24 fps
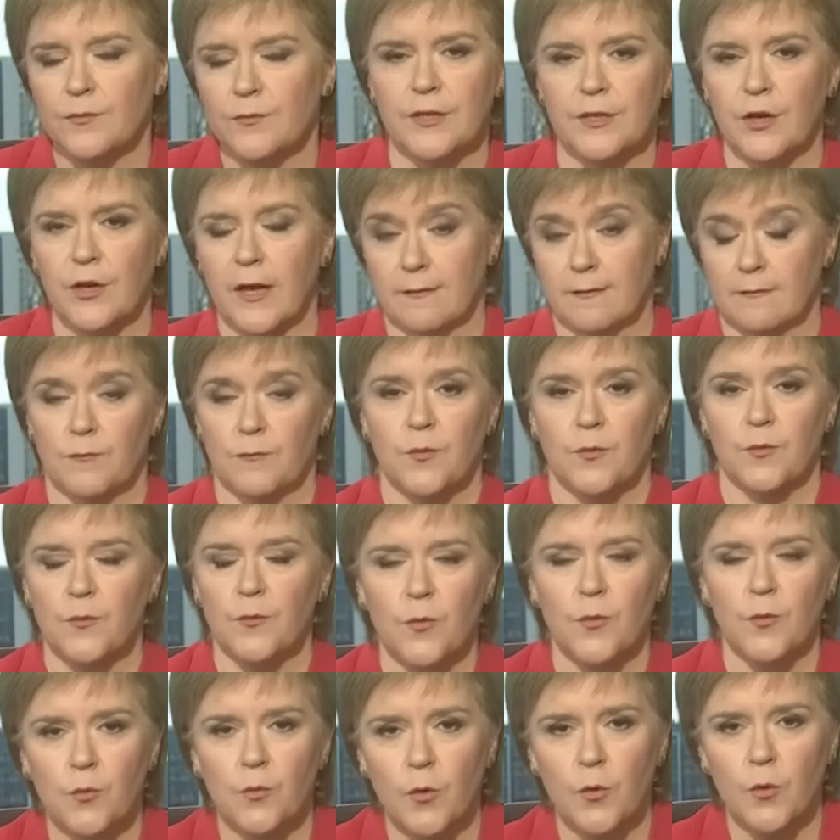Well, you know, I,
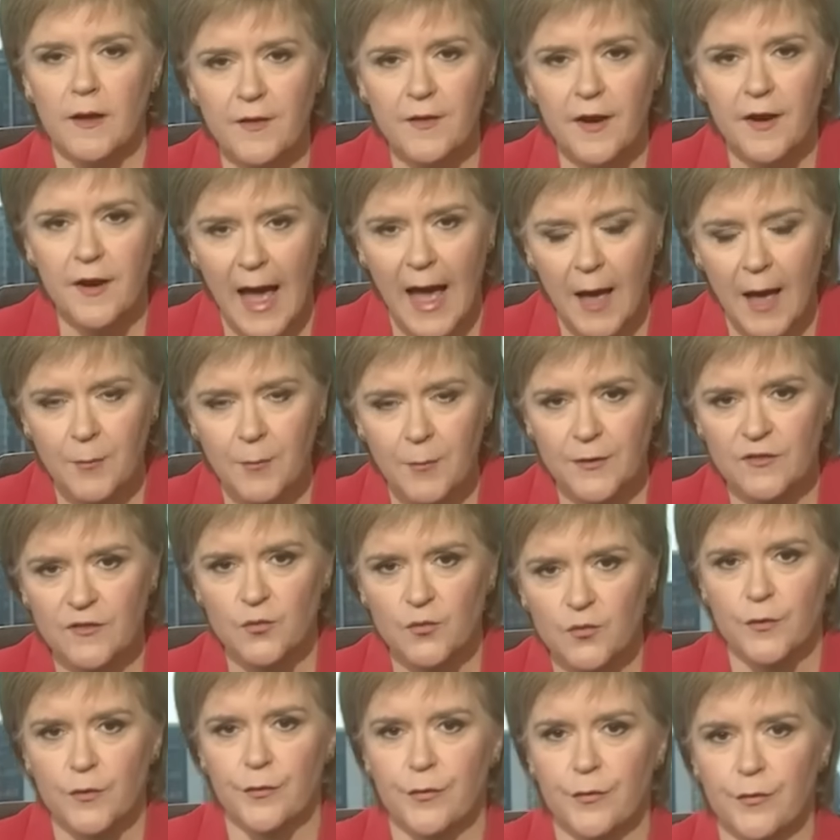whatever
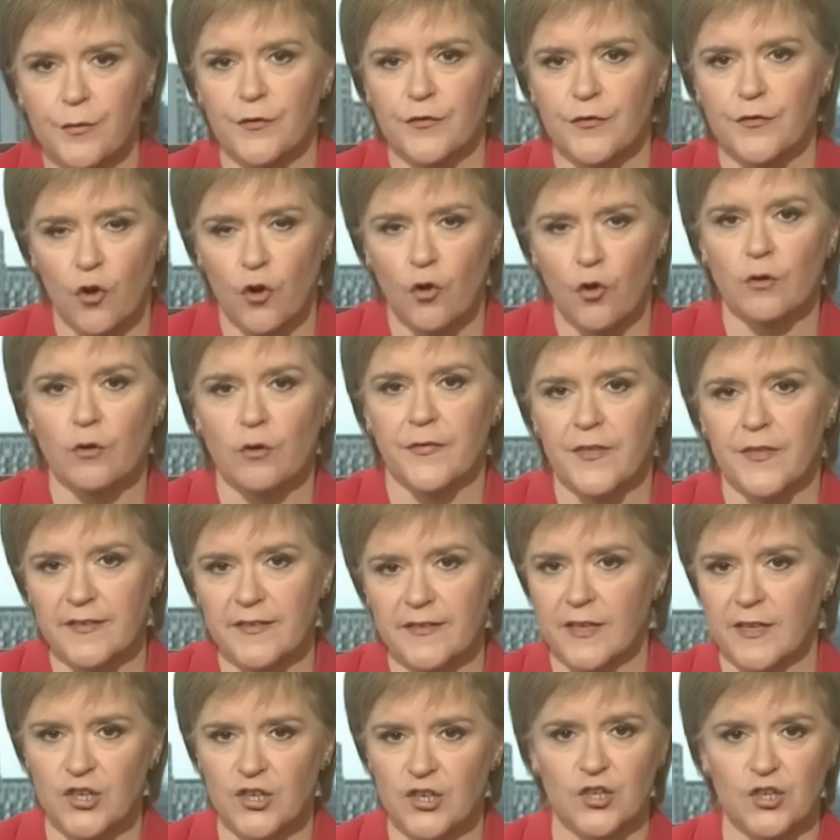happens with Scotland,
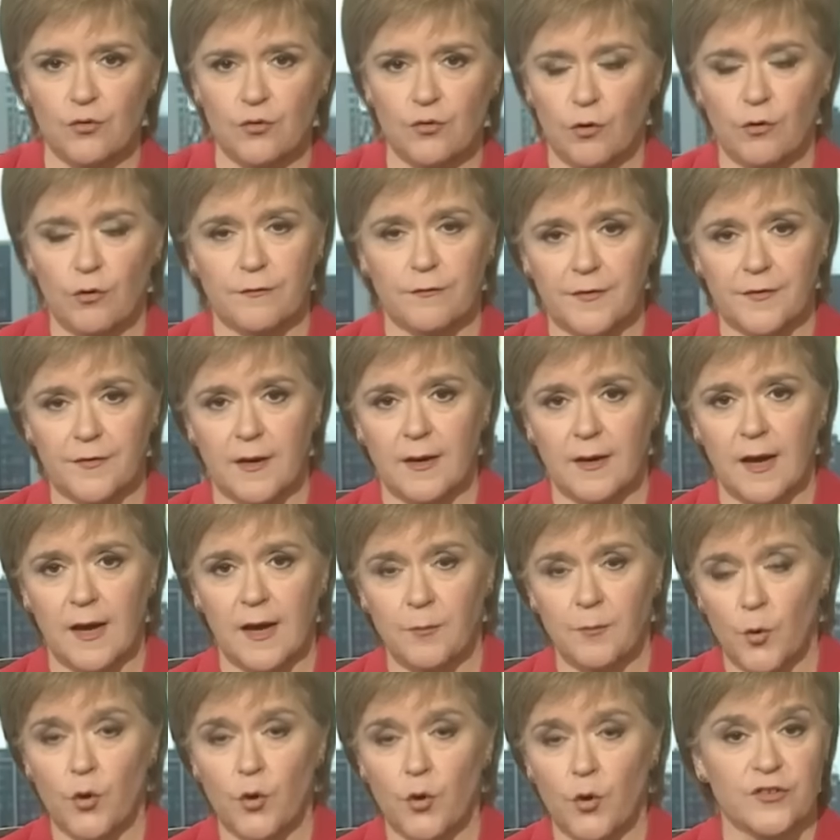this issue of uh,
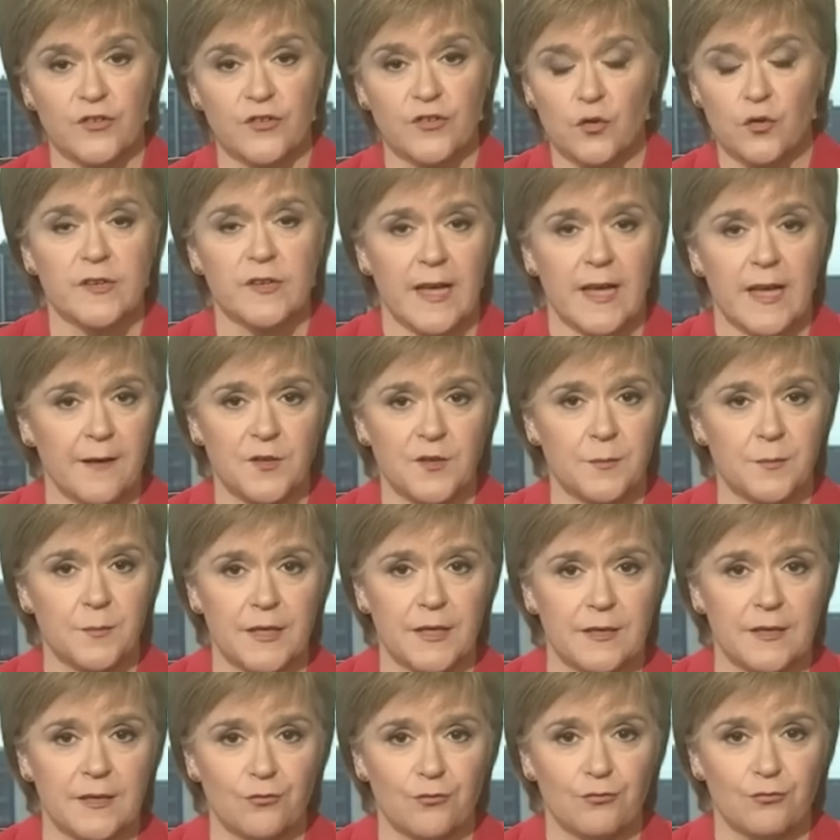a border is going to have to
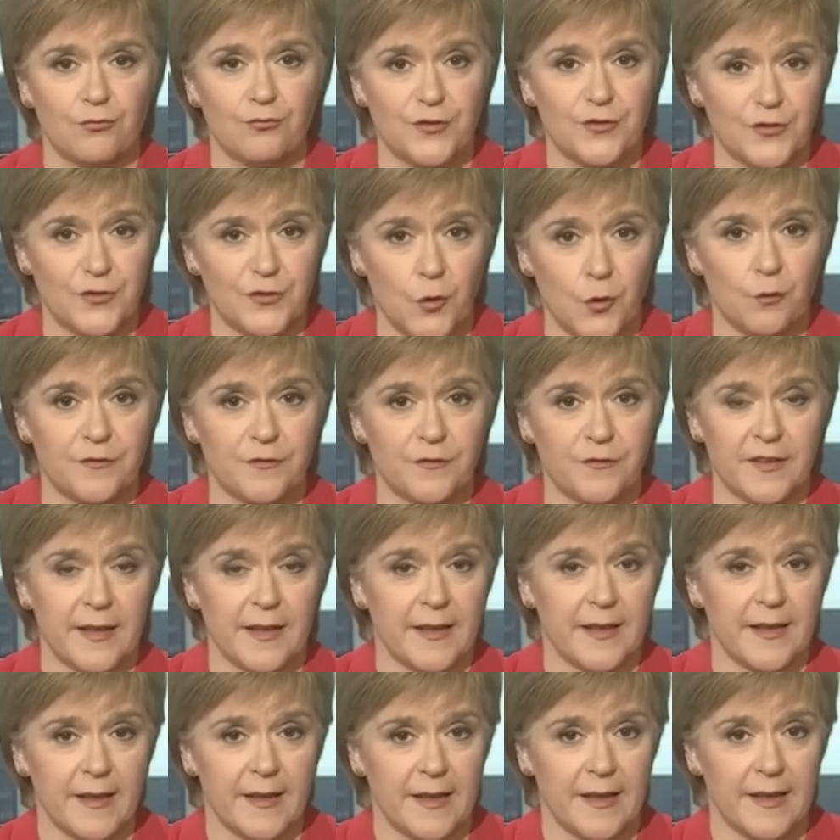be resolved
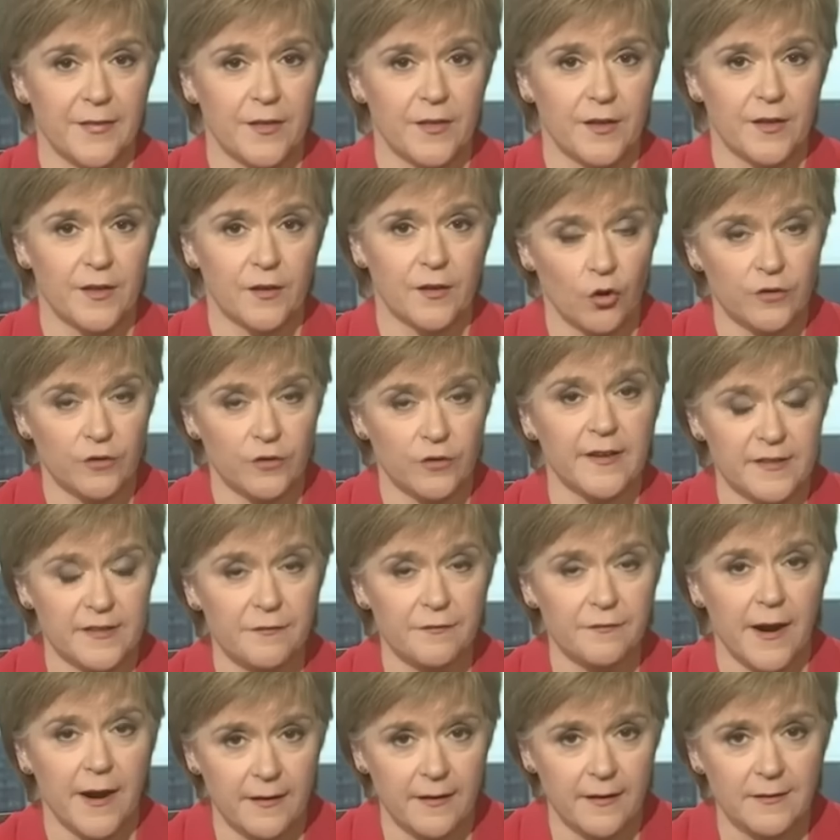in the context
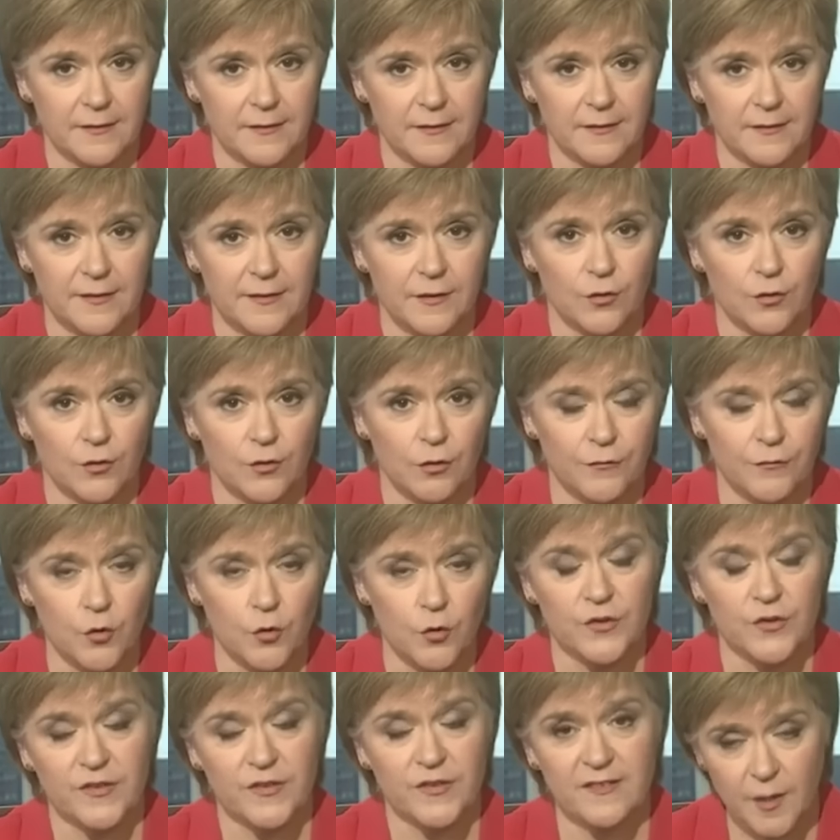of Ireland, of
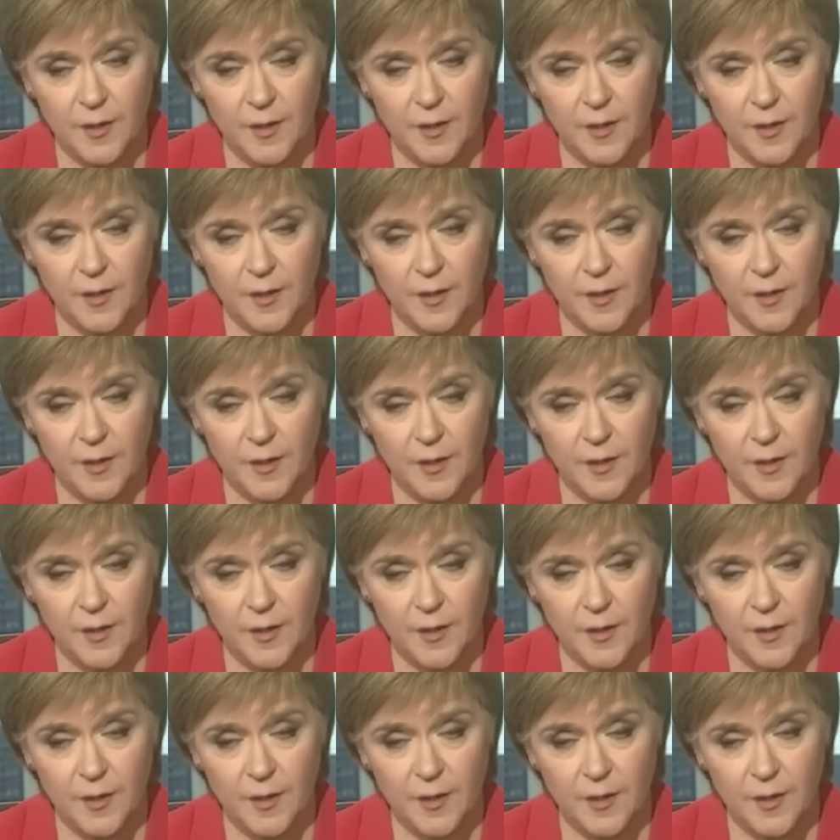course.